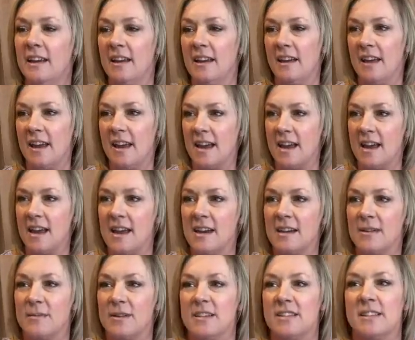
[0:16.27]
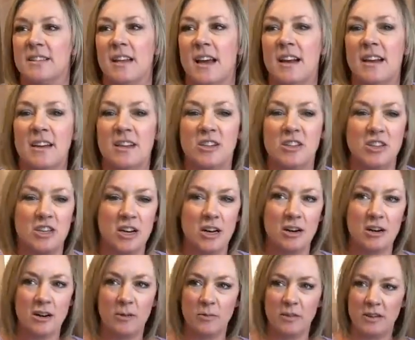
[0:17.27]
and I'm excited to
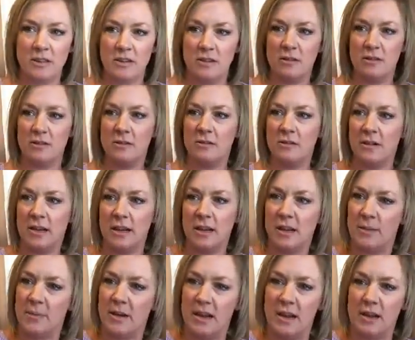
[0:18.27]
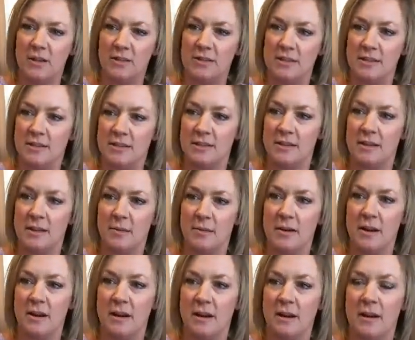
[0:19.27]
share it with you. I got to get my notes up
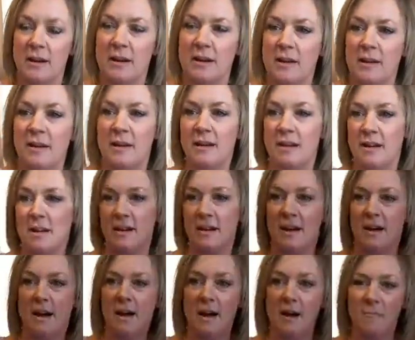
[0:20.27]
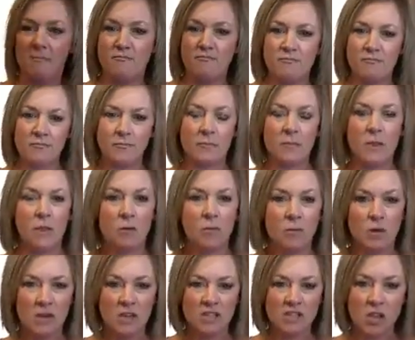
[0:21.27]
here.
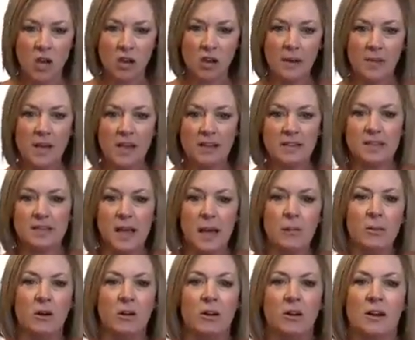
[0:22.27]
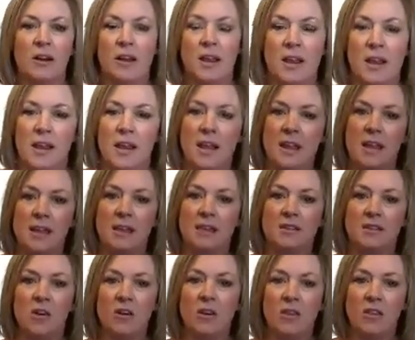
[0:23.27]
We're going to talk about summer
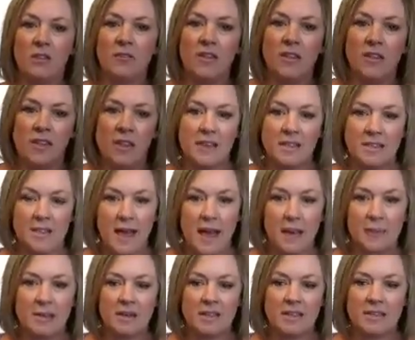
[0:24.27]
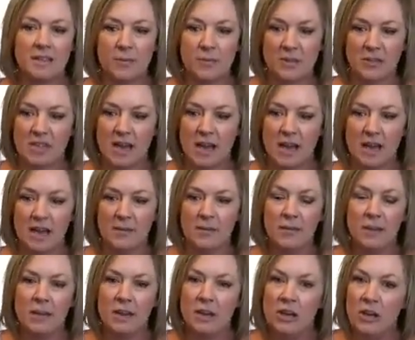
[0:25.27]
and all the fun things that happen in summertime.
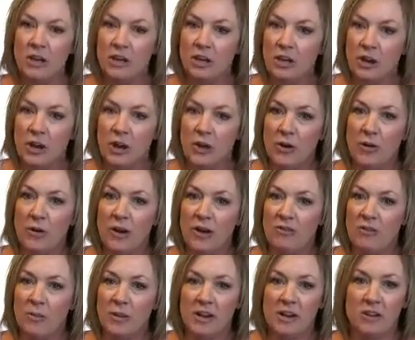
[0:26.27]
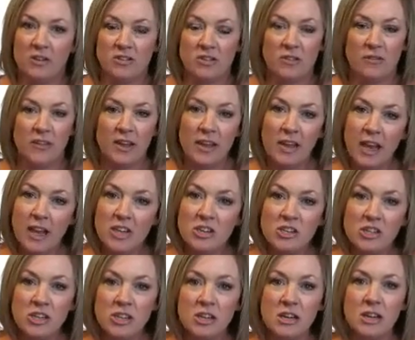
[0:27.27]
You know, everybody goes on
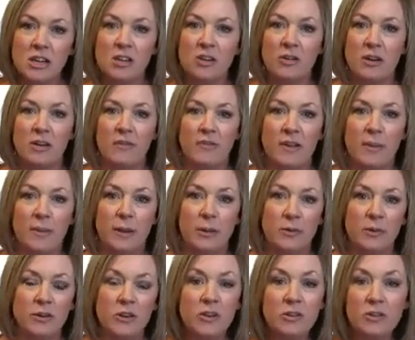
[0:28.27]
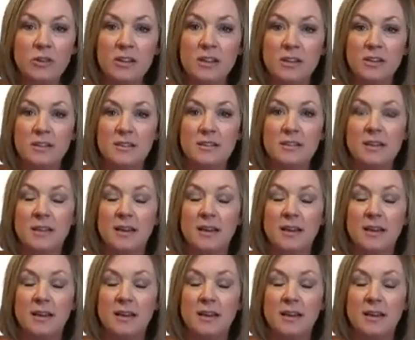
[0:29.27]
vacation, you have family reunions.